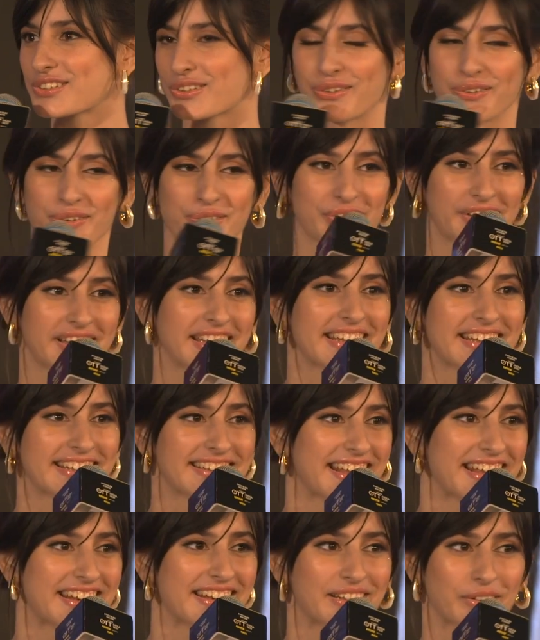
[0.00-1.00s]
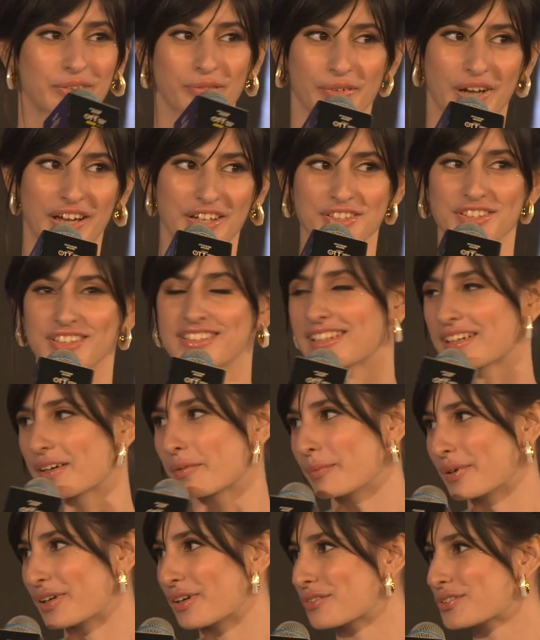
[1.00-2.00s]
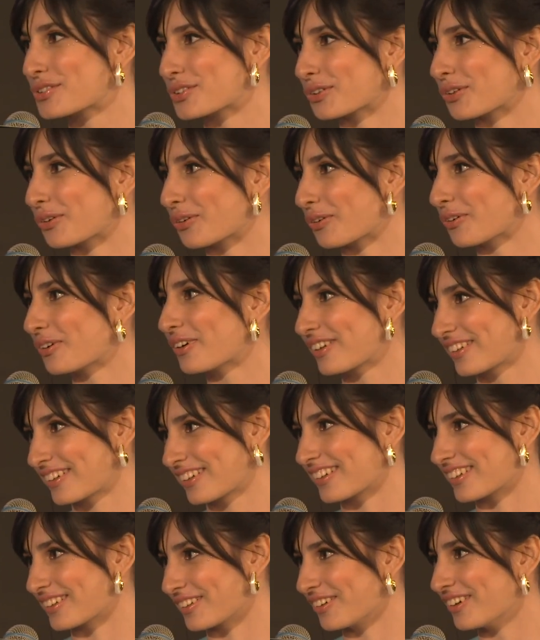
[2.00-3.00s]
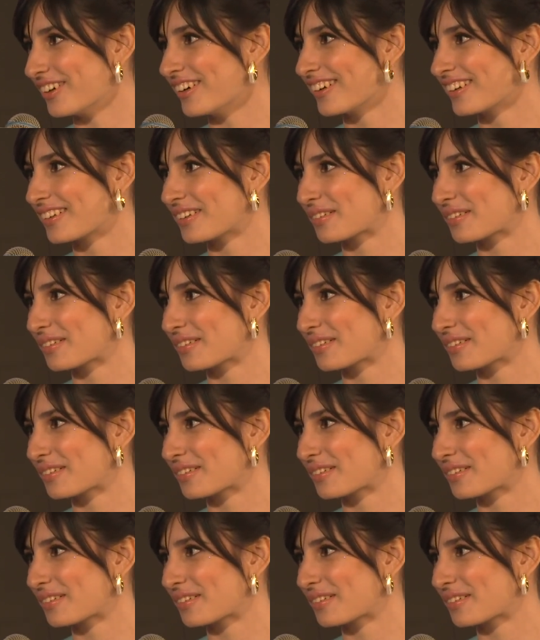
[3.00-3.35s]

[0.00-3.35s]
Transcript: Sunoh today, then I should sing a bit of Sunoh. Yeah, yeah.